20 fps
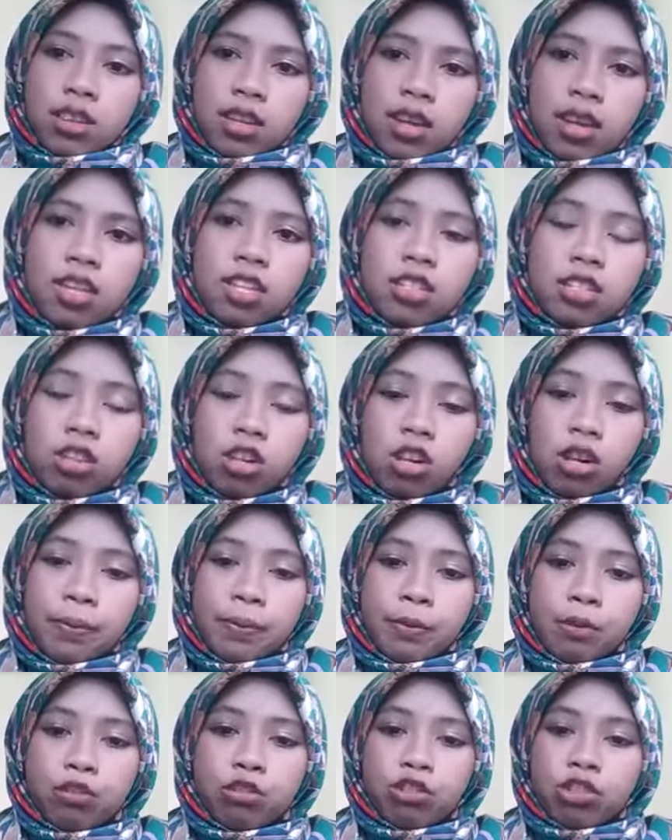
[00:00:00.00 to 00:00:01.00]
Traditional
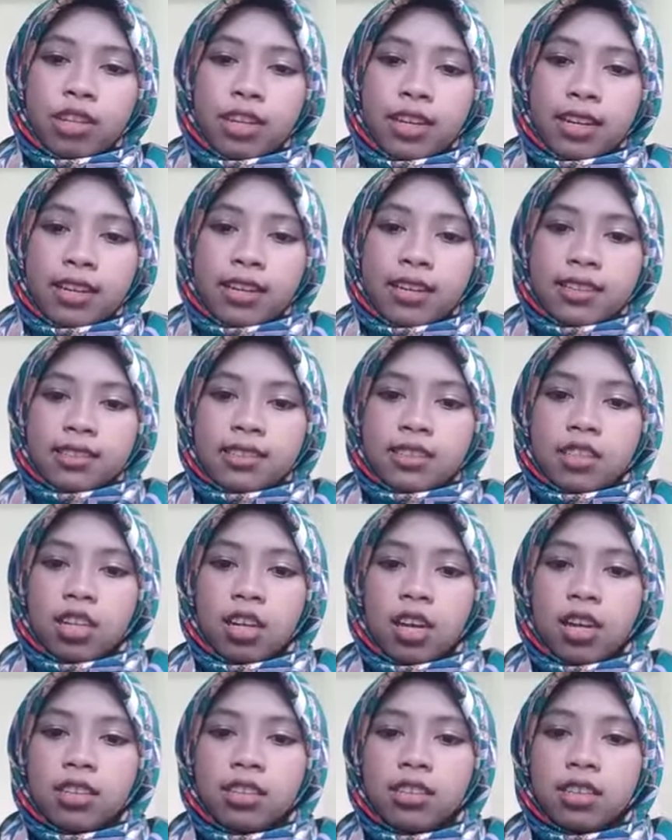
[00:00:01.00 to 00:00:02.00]
approach is
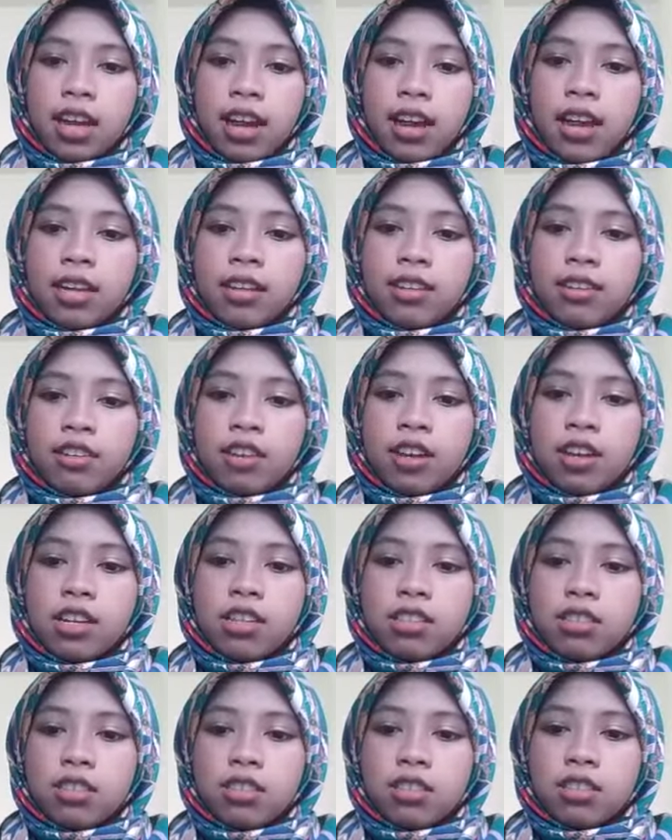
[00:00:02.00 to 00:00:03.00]
the conduct and
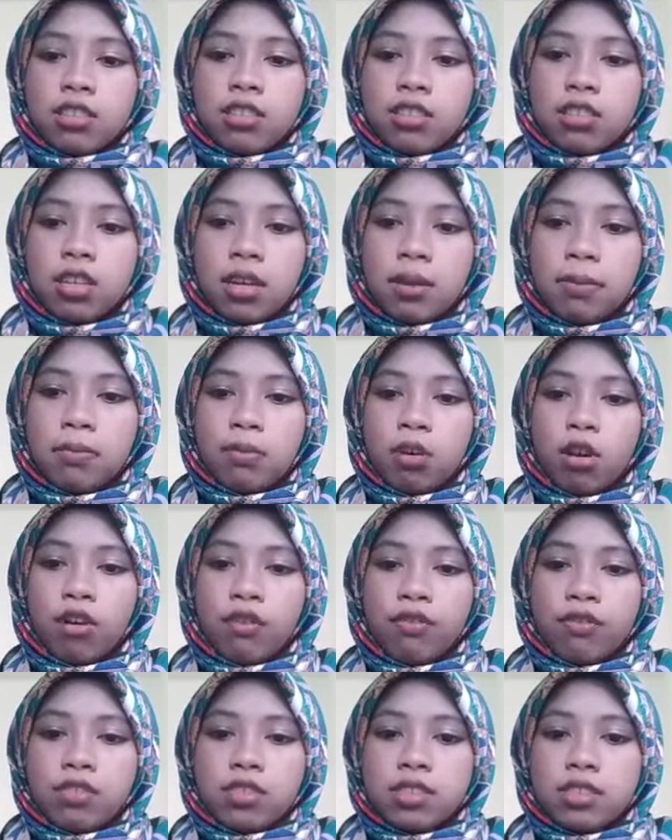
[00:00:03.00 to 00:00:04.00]
relationship
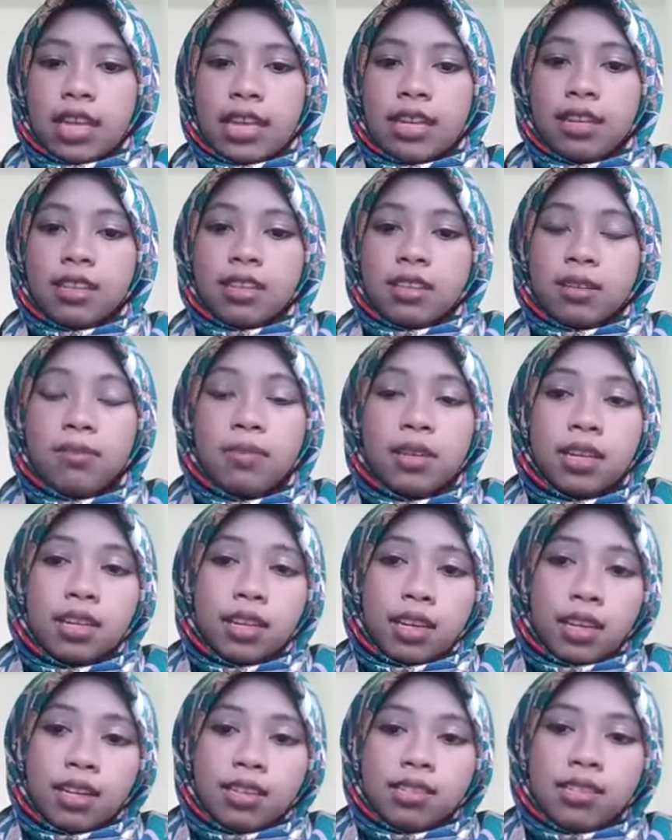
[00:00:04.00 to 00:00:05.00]
of state. The
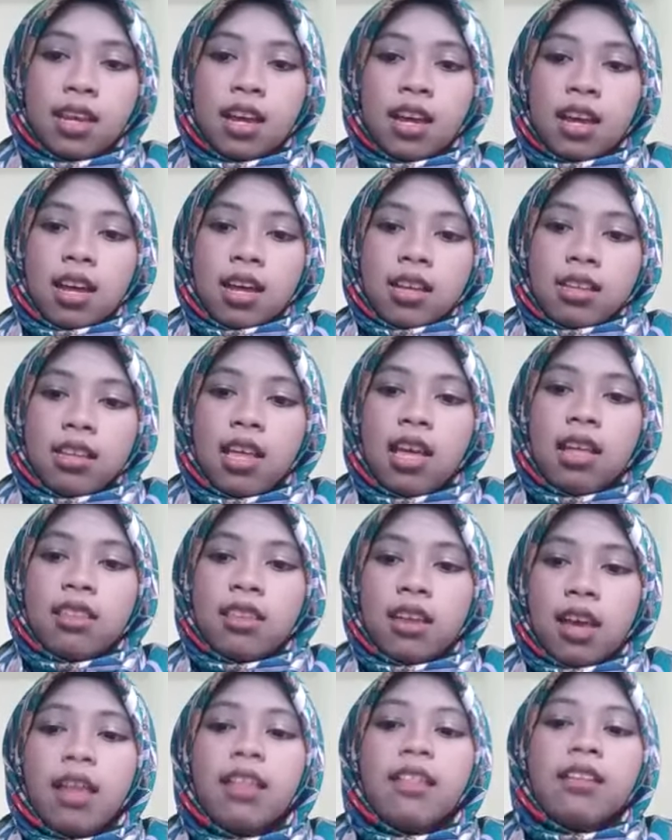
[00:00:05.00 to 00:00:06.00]
meaning is that
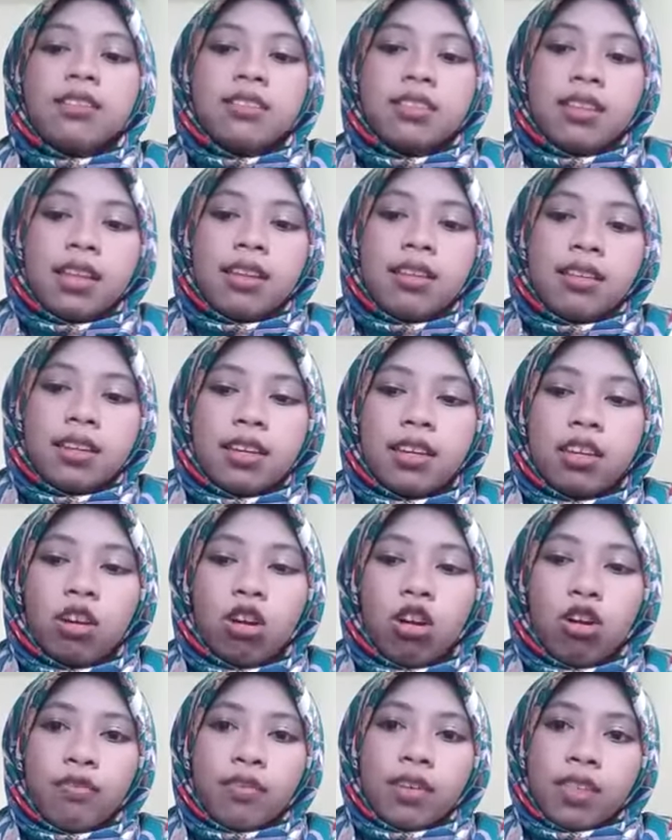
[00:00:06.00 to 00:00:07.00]
the understanding
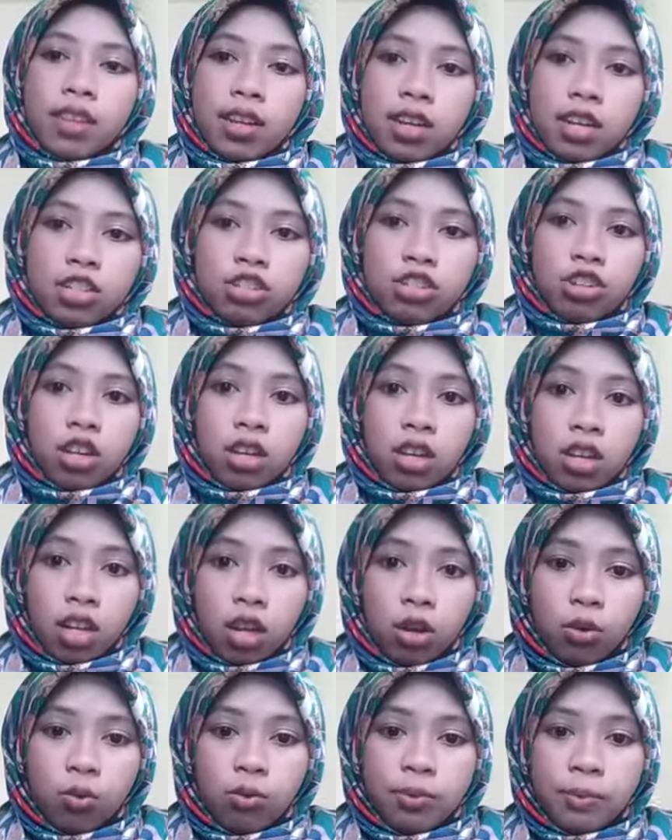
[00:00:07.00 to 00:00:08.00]
of international
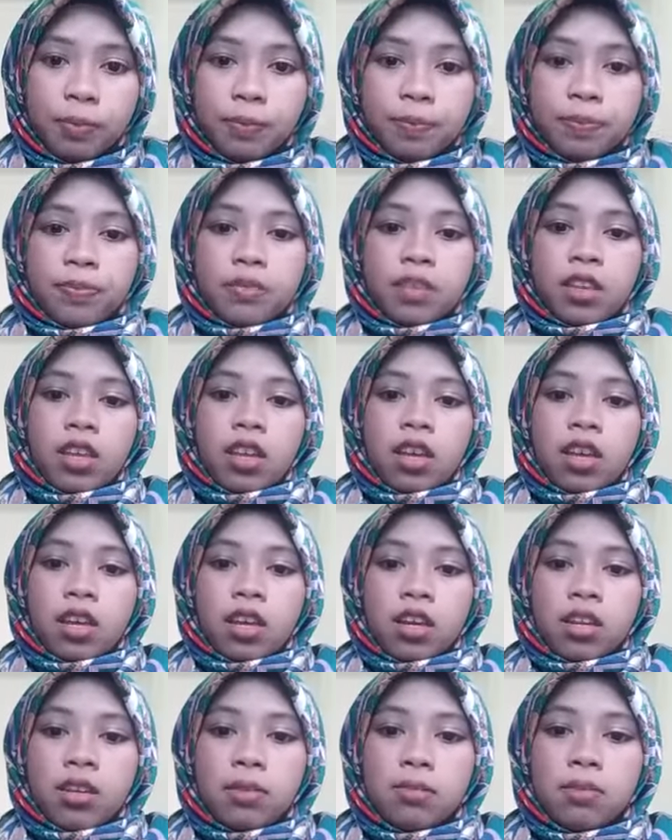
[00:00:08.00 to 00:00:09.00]
law,
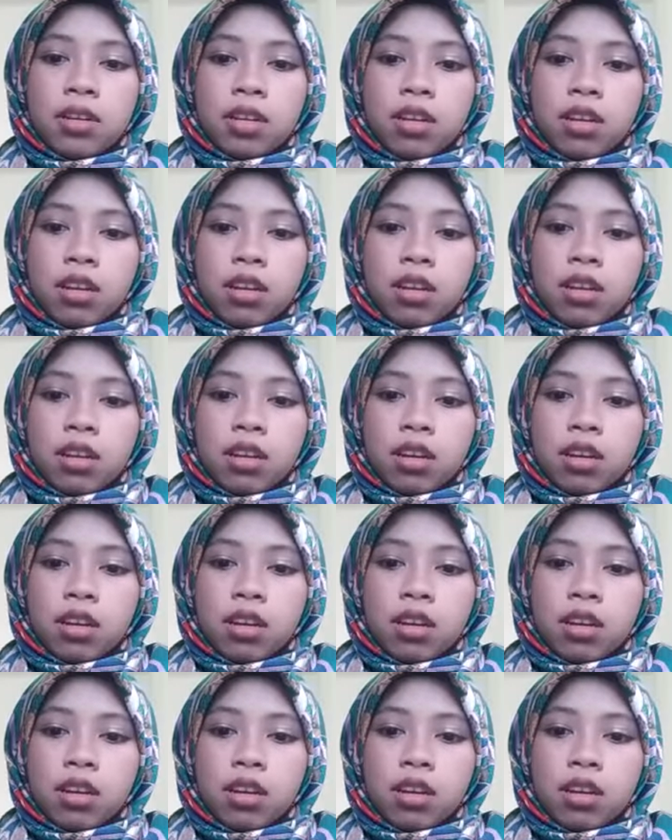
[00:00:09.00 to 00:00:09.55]
the meaning